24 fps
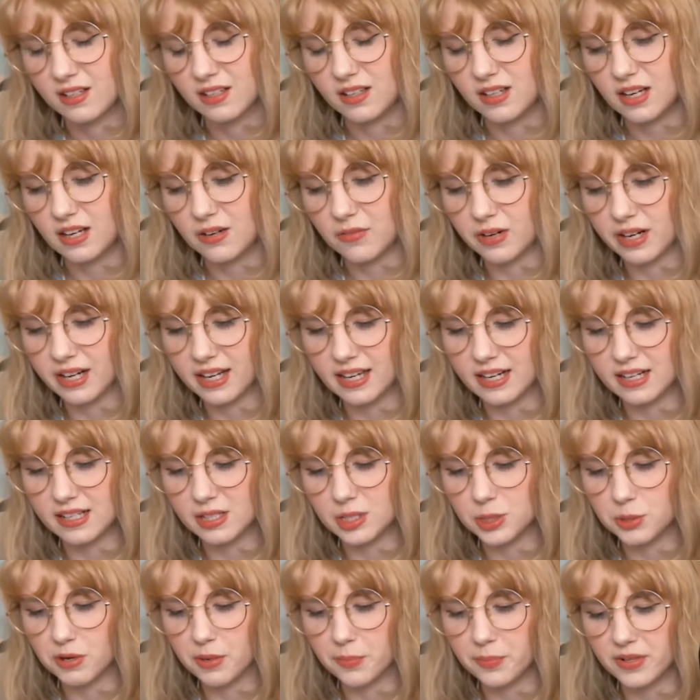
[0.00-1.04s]
I don't want to get
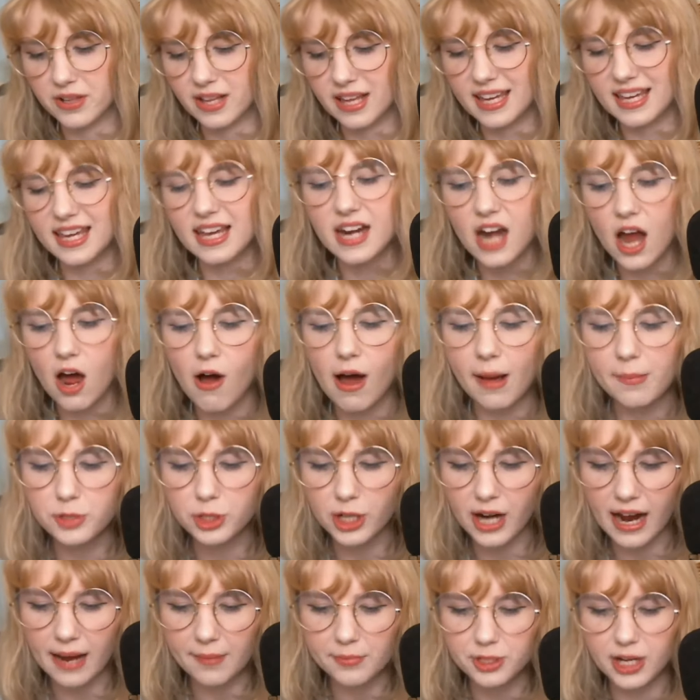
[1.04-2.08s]
into it, but like, you know,
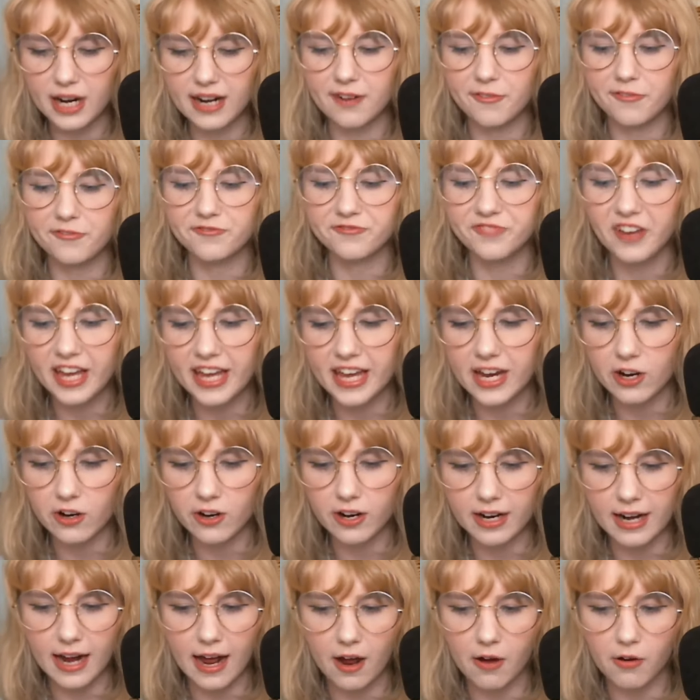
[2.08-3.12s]
I'm trying to figure
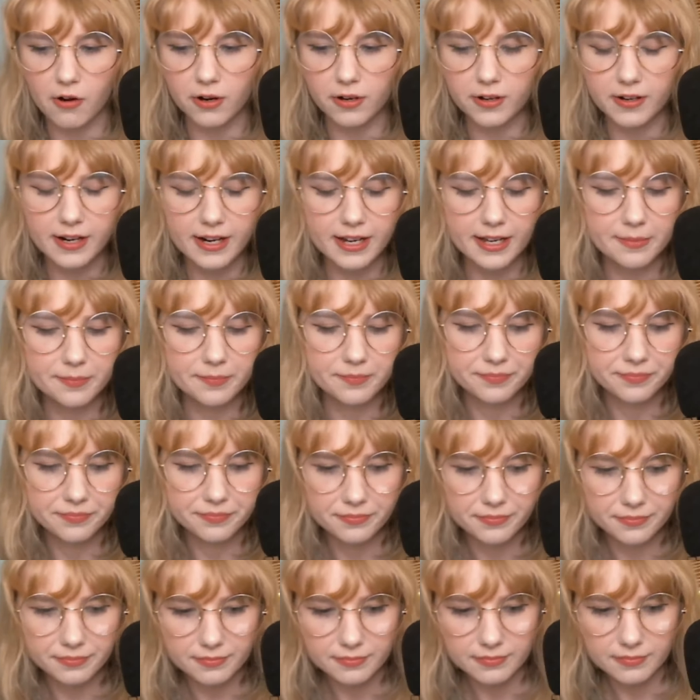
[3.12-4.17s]
it out, all right?
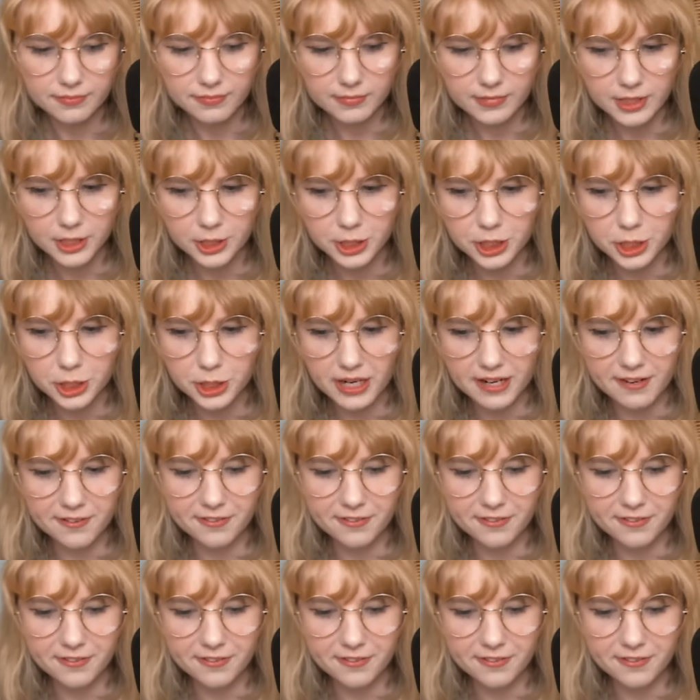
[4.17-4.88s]
Just trying to